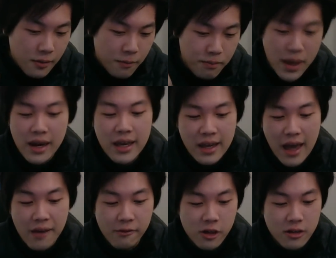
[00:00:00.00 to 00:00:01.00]
Belly
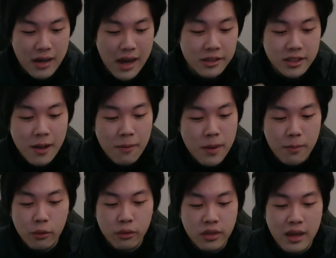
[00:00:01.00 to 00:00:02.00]
Cavern. Now, some
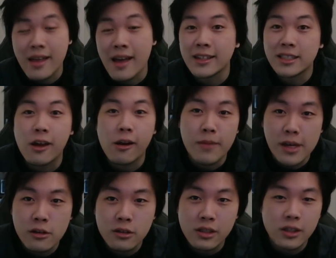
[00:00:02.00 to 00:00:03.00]
people think that this is going to be
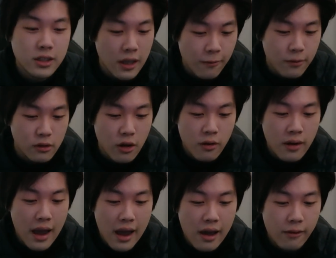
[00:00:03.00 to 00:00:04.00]
useless if you don't
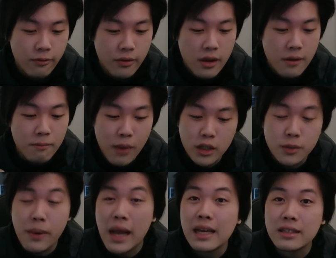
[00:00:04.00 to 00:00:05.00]
have much
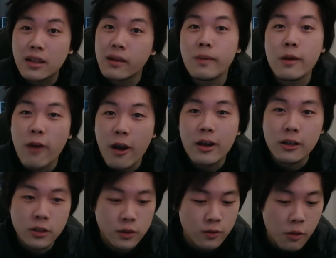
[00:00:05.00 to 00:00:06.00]
belly. It's going to be very
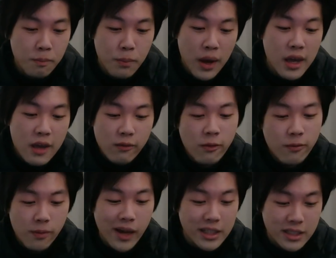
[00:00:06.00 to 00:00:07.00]
useful, but even for
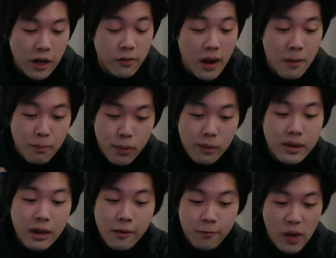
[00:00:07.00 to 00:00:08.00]
myself, I'm probably
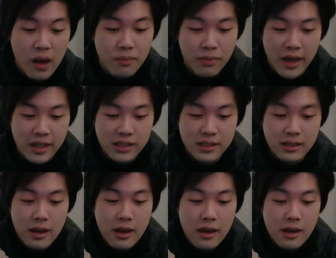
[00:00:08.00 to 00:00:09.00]
going to farm this
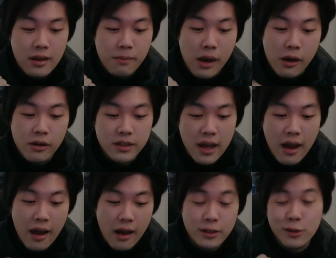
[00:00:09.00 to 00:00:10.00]
because
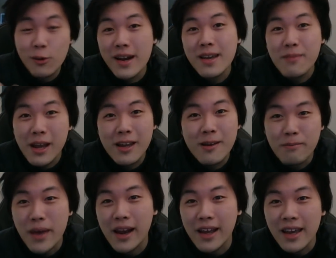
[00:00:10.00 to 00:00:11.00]
20 million
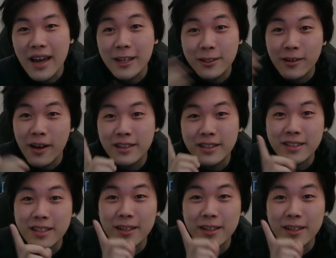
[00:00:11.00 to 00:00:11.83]
belly, as you guys can see